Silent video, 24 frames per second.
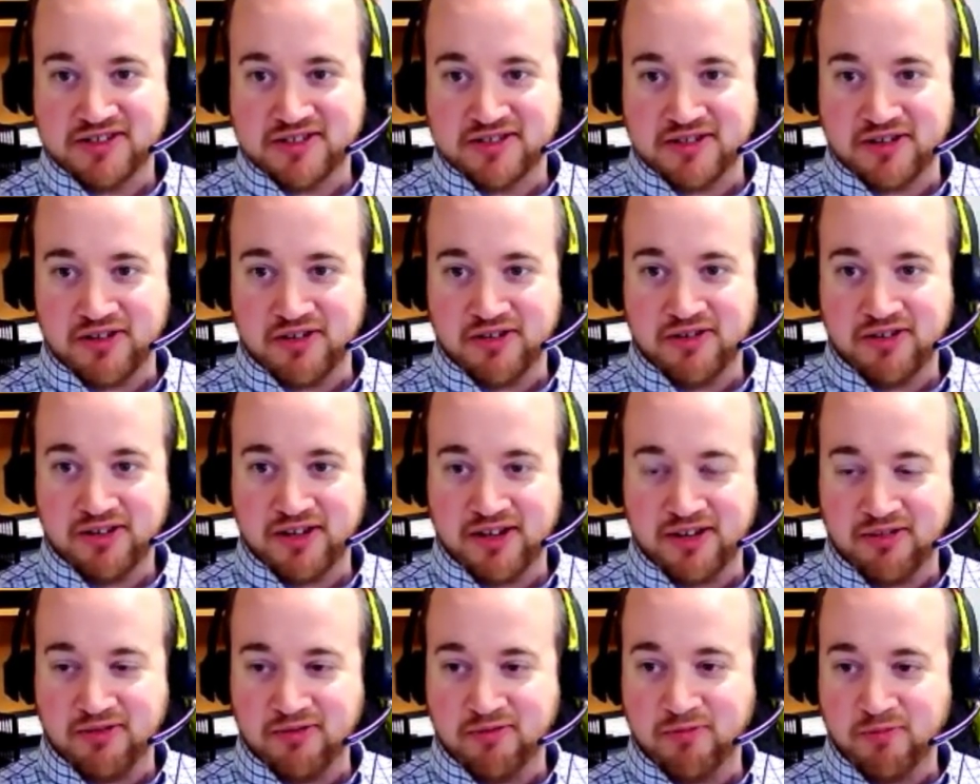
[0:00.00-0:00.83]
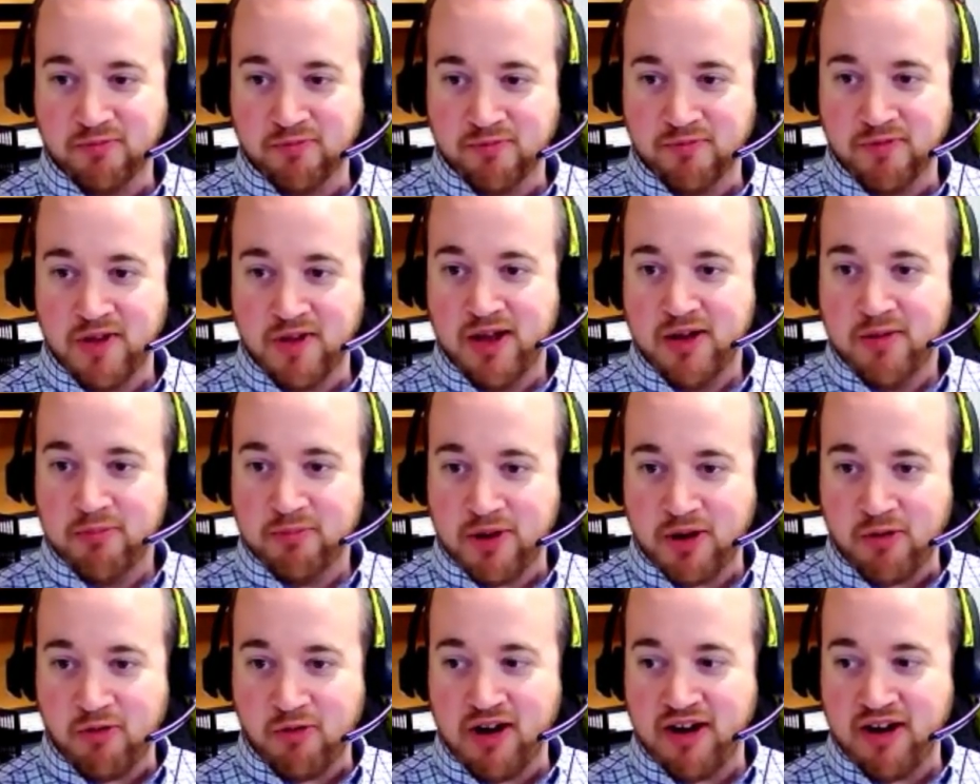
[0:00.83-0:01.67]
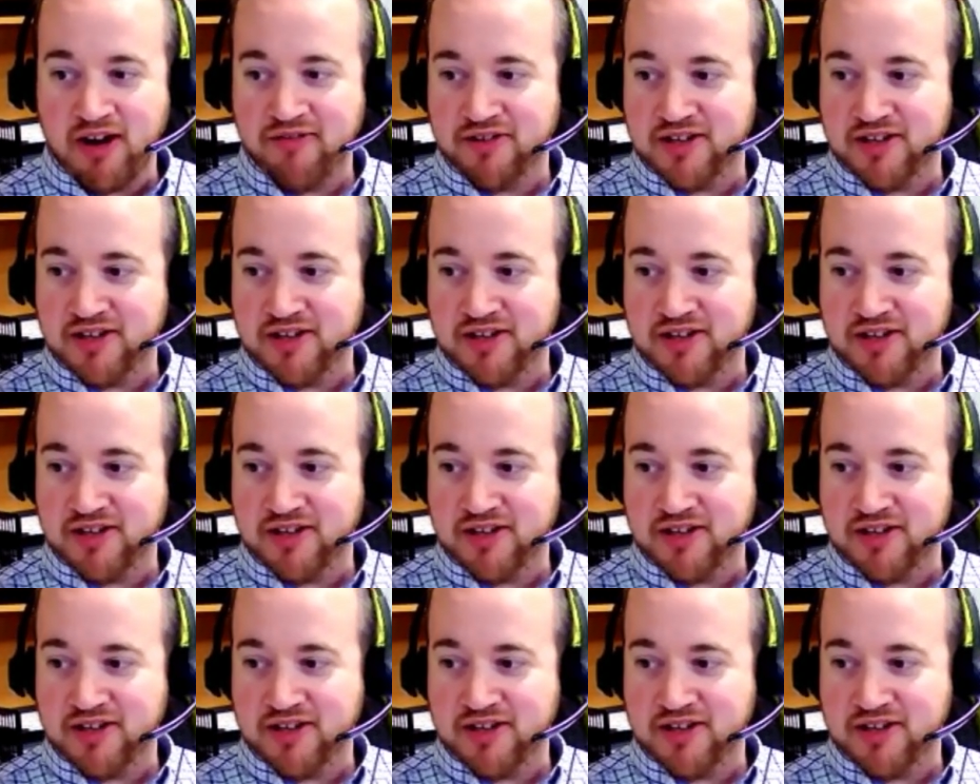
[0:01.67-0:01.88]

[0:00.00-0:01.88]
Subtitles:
So, and my wife